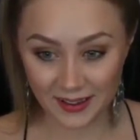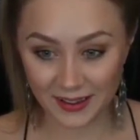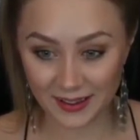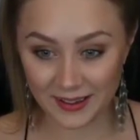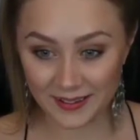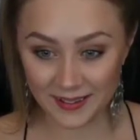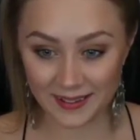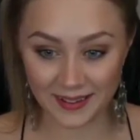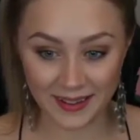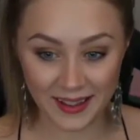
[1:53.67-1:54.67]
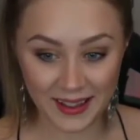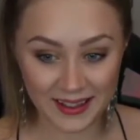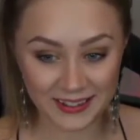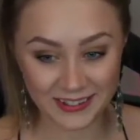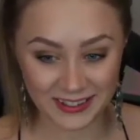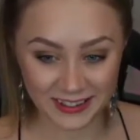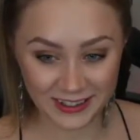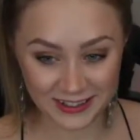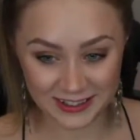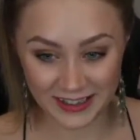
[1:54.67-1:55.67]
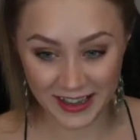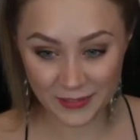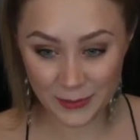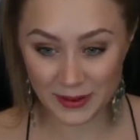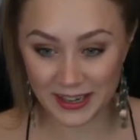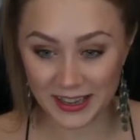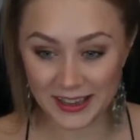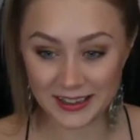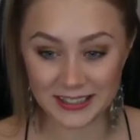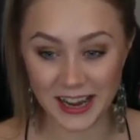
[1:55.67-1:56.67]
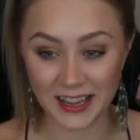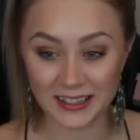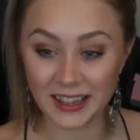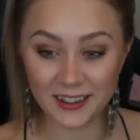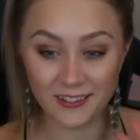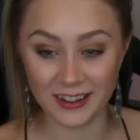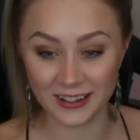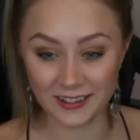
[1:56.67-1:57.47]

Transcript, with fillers: Uh, hi triathlon hi everybody in chat hello hello